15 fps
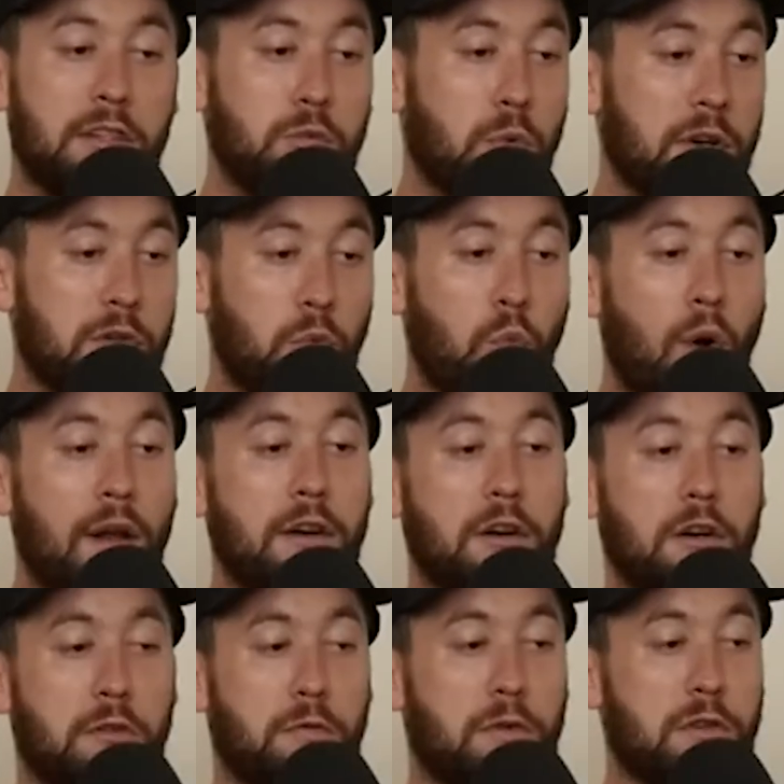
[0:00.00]
it's worked
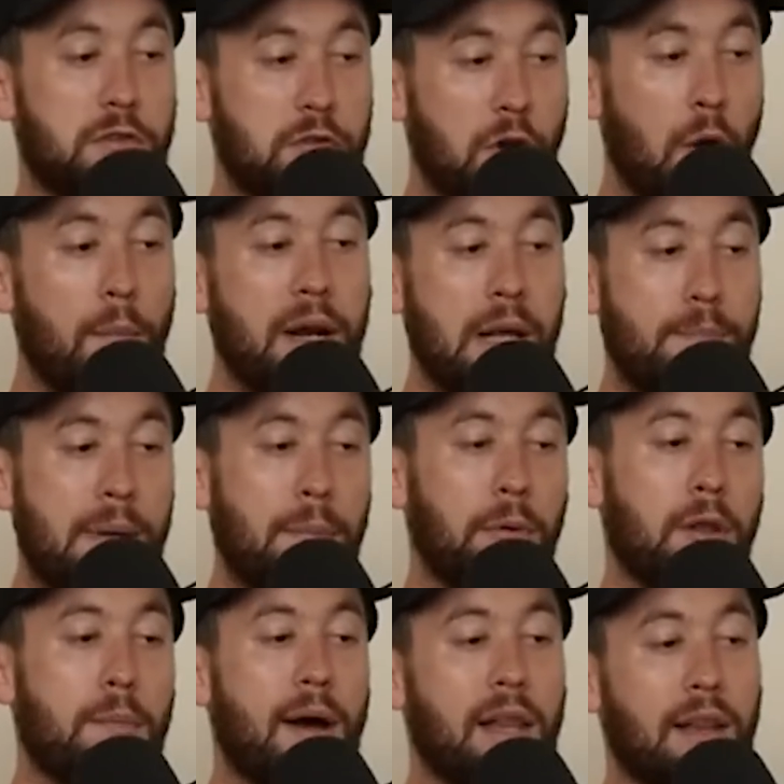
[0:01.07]
wonders for so many
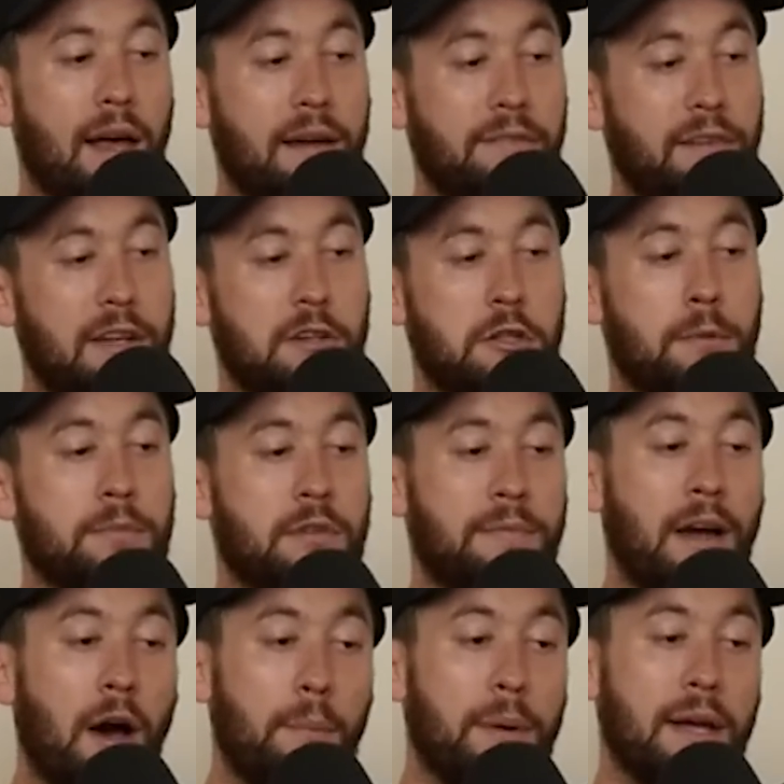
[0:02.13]
people in my life in terms of
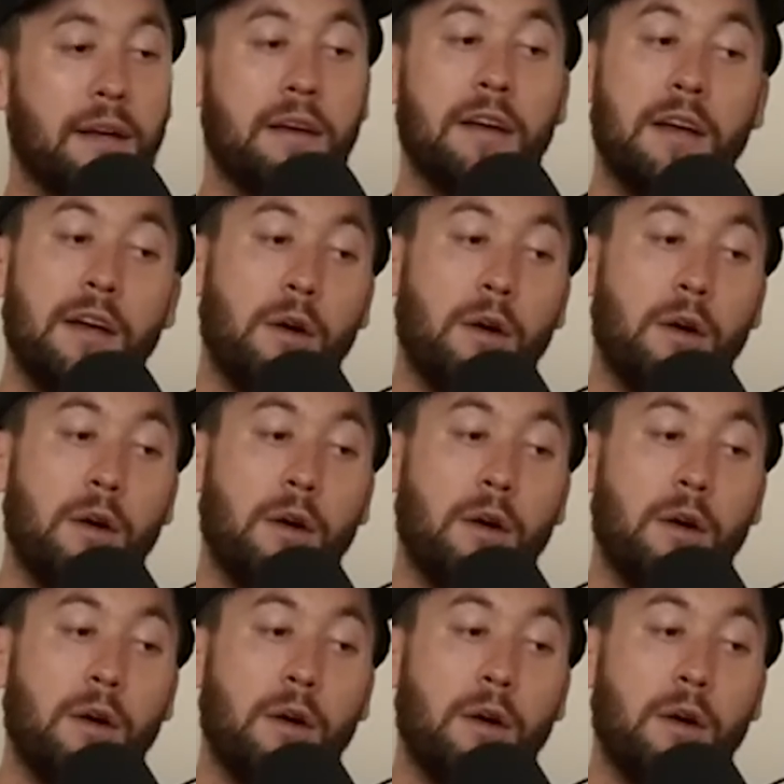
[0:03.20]
helping